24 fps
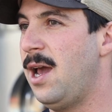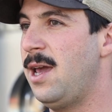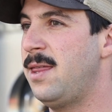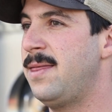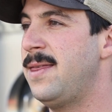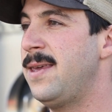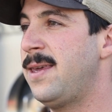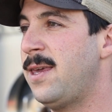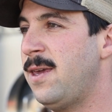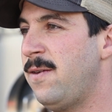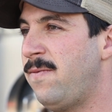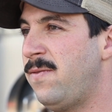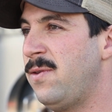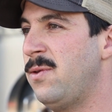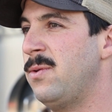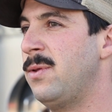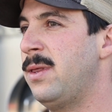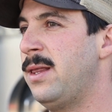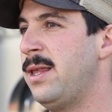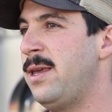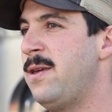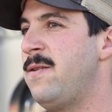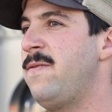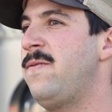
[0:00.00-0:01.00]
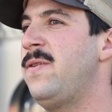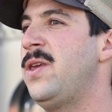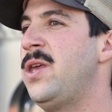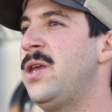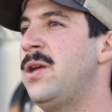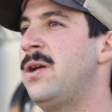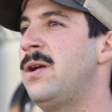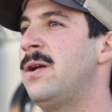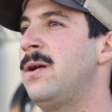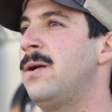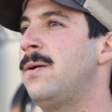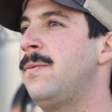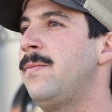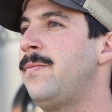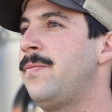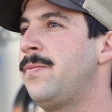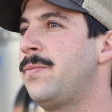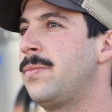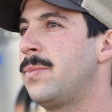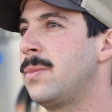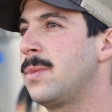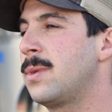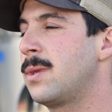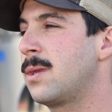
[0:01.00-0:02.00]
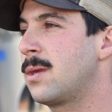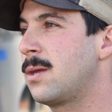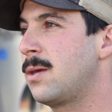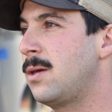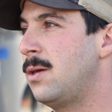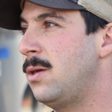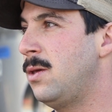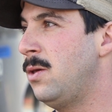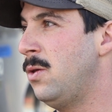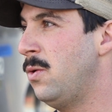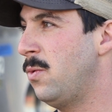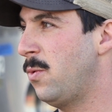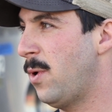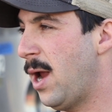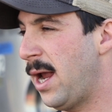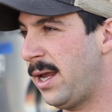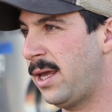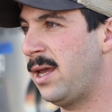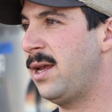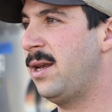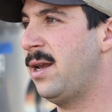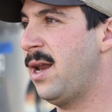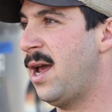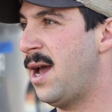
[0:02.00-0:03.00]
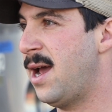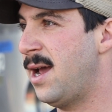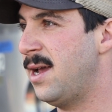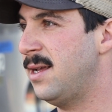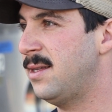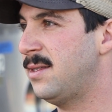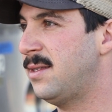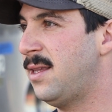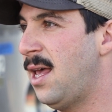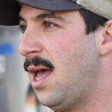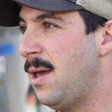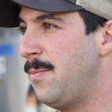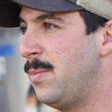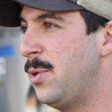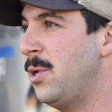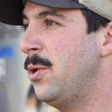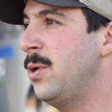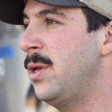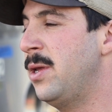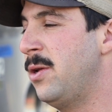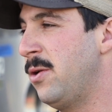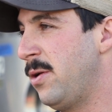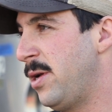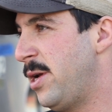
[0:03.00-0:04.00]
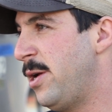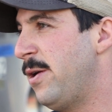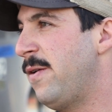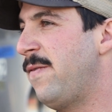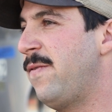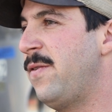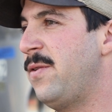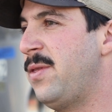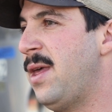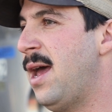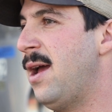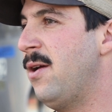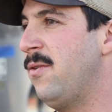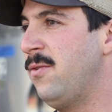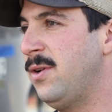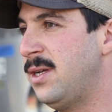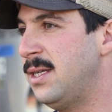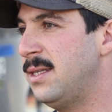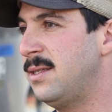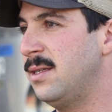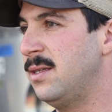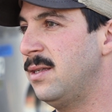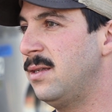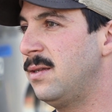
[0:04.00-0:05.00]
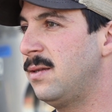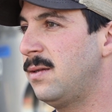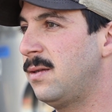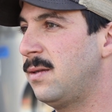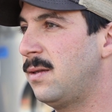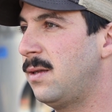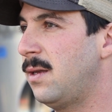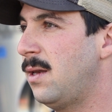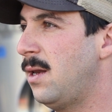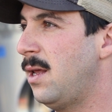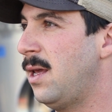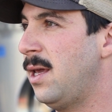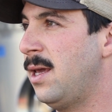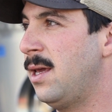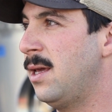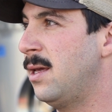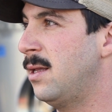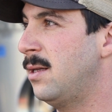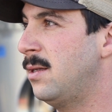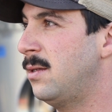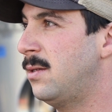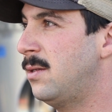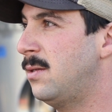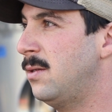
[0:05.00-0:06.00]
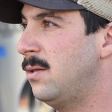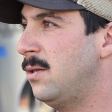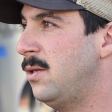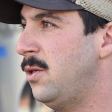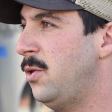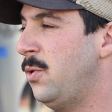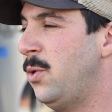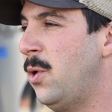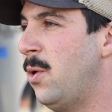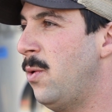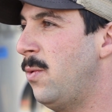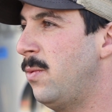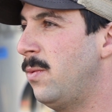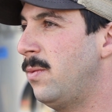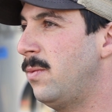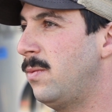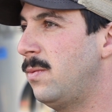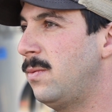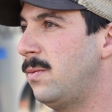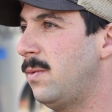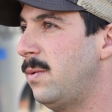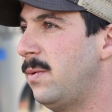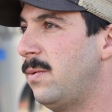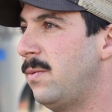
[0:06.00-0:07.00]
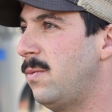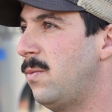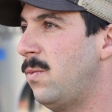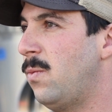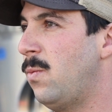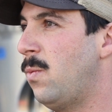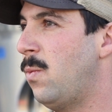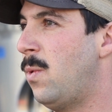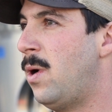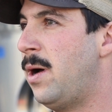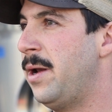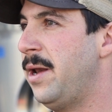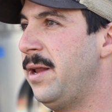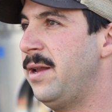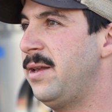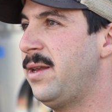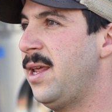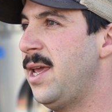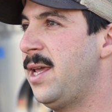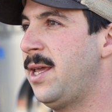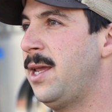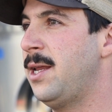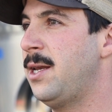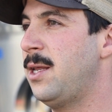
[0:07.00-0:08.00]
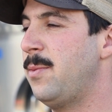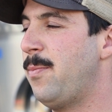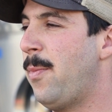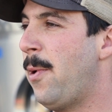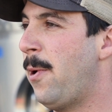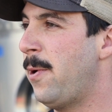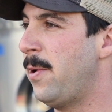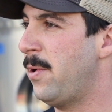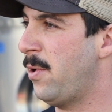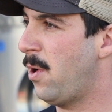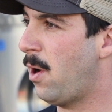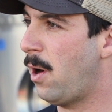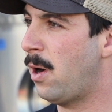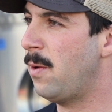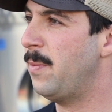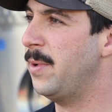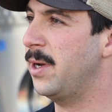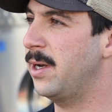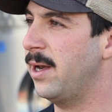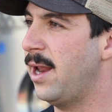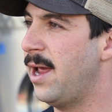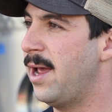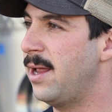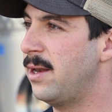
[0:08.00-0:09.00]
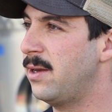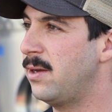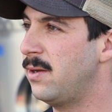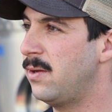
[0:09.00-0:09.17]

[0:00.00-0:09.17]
I think if you live here, you recognize that beauty. You're here for that reason, and you don't want to take any part in harming that.